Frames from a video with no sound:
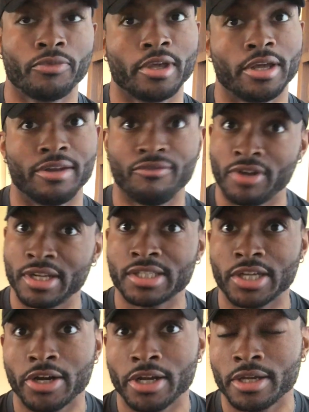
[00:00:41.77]
in the Venice
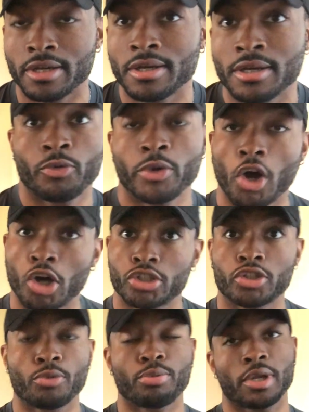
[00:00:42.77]
area. We
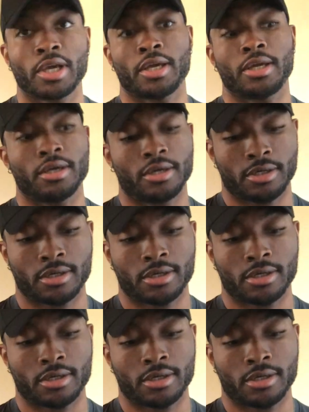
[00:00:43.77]
also play